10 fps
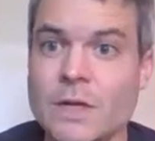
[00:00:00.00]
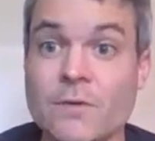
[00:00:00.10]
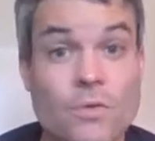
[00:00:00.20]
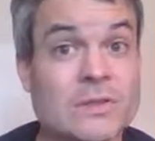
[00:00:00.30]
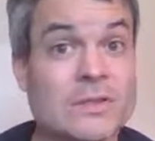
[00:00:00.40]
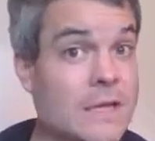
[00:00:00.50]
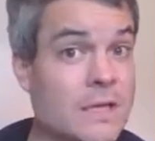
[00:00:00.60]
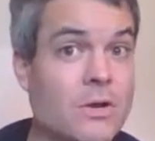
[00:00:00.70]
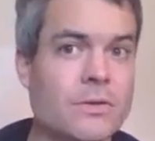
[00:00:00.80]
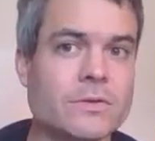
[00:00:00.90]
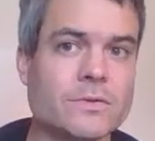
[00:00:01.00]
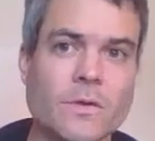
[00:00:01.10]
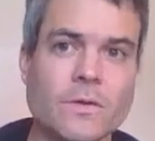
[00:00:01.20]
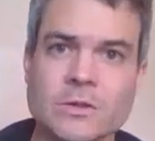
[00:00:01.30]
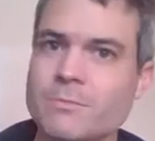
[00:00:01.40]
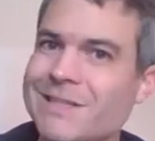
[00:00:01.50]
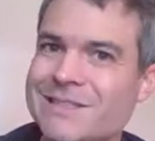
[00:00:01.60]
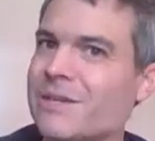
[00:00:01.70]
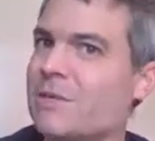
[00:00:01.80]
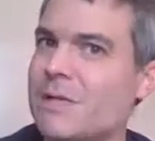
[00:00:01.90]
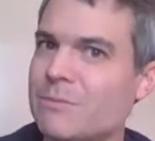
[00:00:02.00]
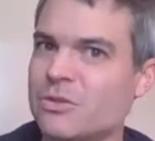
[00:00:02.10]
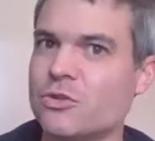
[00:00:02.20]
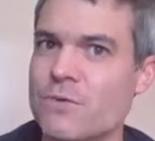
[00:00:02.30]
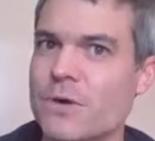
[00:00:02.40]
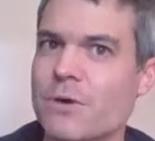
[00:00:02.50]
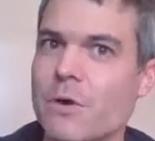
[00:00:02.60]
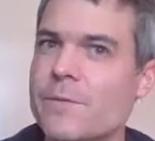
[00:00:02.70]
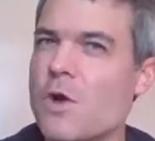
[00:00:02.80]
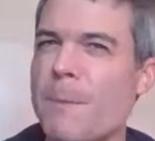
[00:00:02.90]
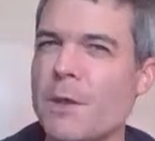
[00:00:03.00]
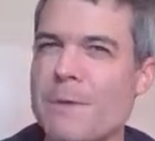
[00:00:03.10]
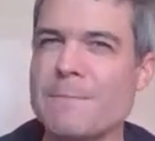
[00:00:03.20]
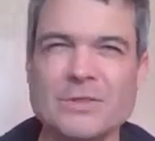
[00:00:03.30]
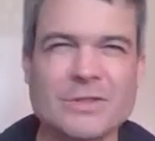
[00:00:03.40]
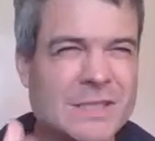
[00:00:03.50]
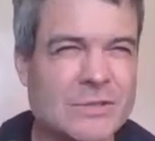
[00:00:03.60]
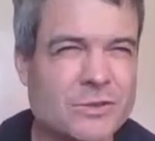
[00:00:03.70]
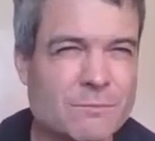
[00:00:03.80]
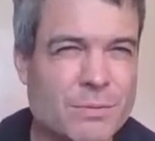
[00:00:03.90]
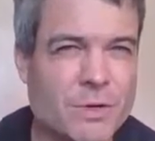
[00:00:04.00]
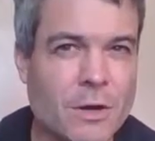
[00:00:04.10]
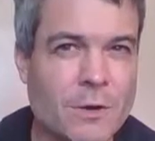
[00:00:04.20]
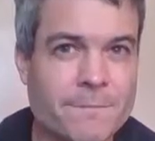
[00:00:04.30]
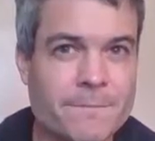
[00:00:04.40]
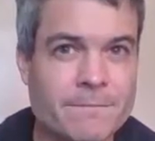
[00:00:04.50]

And of course, let go of those folks. But this is how you become a superhero. You help other people see the superhero